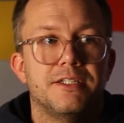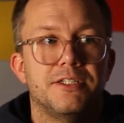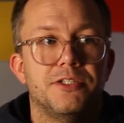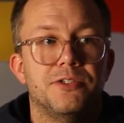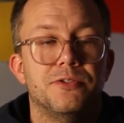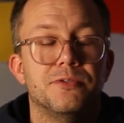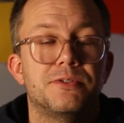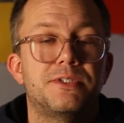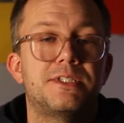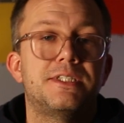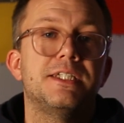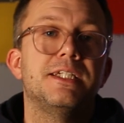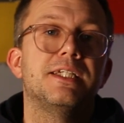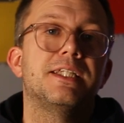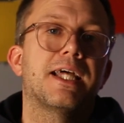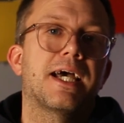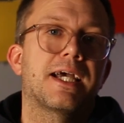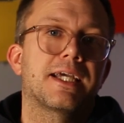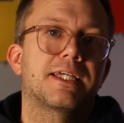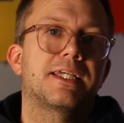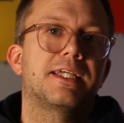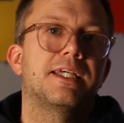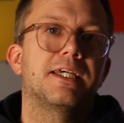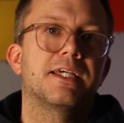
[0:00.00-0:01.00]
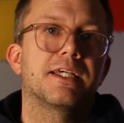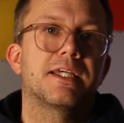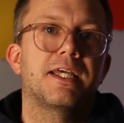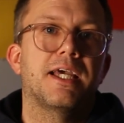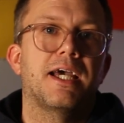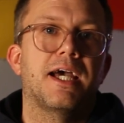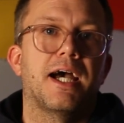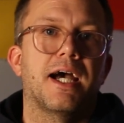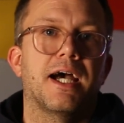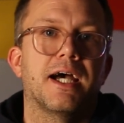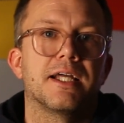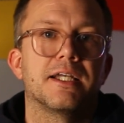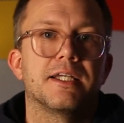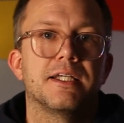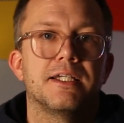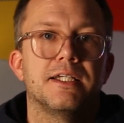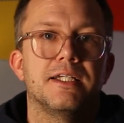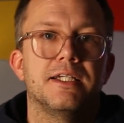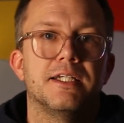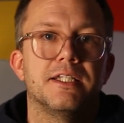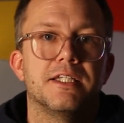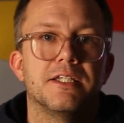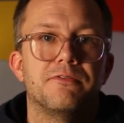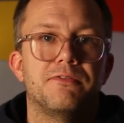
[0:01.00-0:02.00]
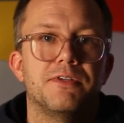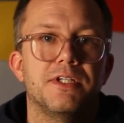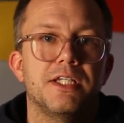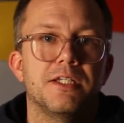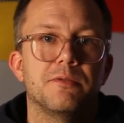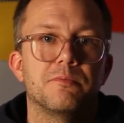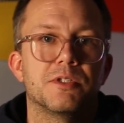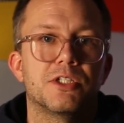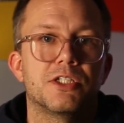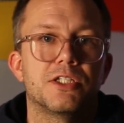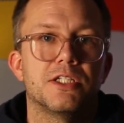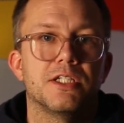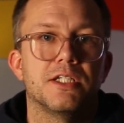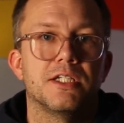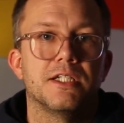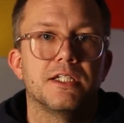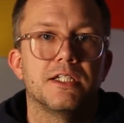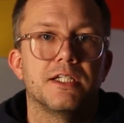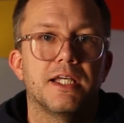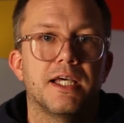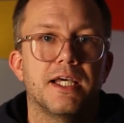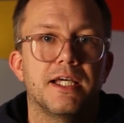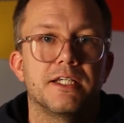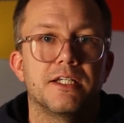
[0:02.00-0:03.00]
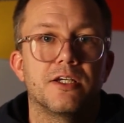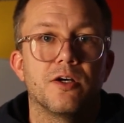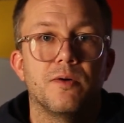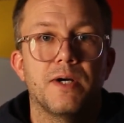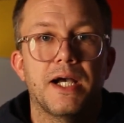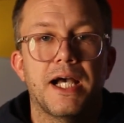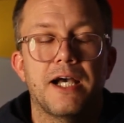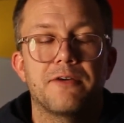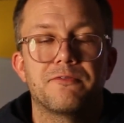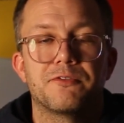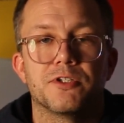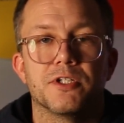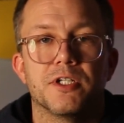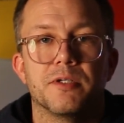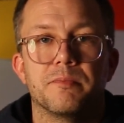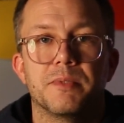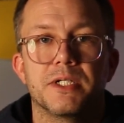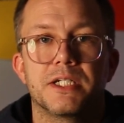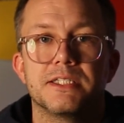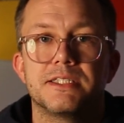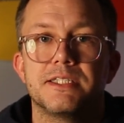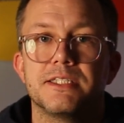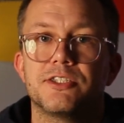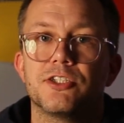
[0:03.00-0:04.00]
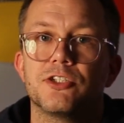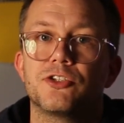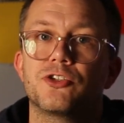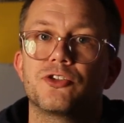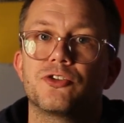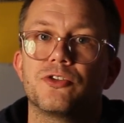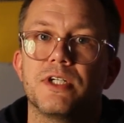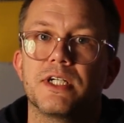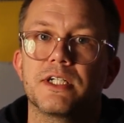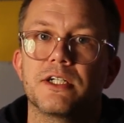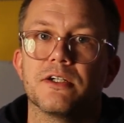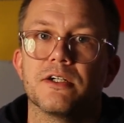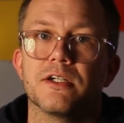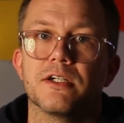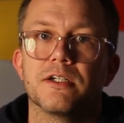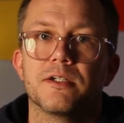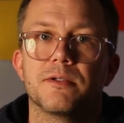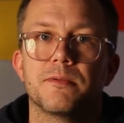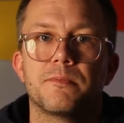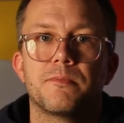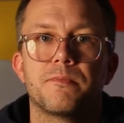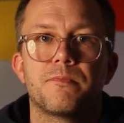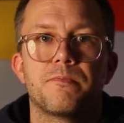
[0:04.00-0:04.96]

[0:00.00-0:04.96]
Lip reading: you see that Kit Kat in the vending machine and go after it because it's a trigger.